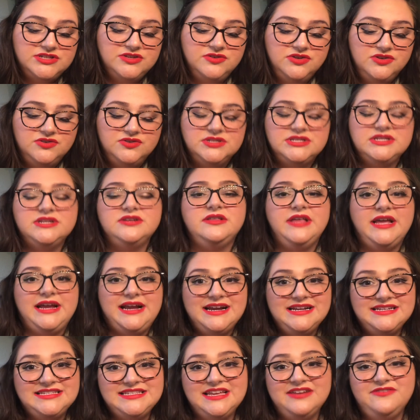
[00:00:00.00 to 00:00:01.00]
use it, like
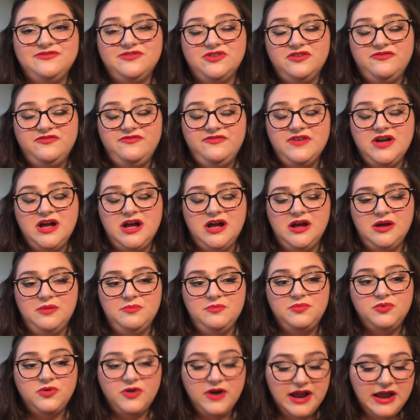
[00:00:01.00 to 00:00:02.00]
I said, for
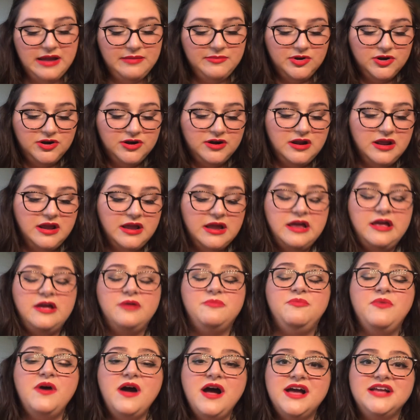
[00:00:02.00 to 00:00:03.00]
primer,
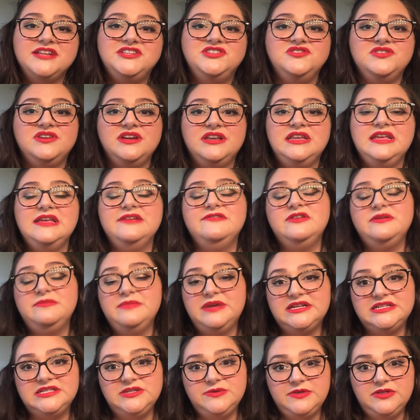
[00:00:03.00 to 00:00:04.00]
but you can even
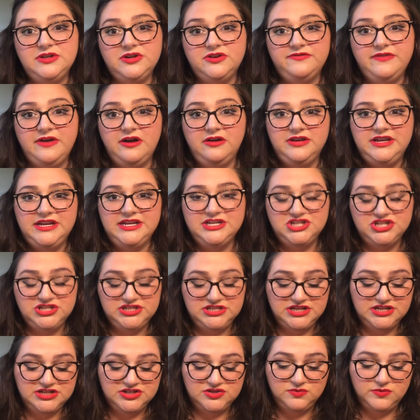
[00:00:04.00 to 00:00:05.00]
mix it with your foundations
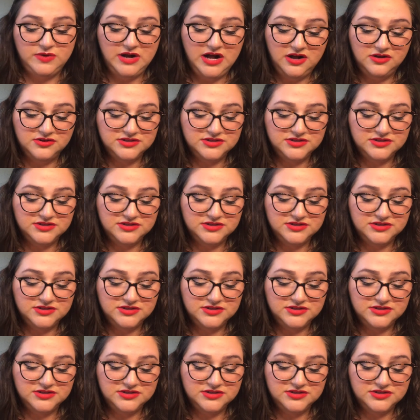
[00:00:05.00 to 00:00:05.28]
as well.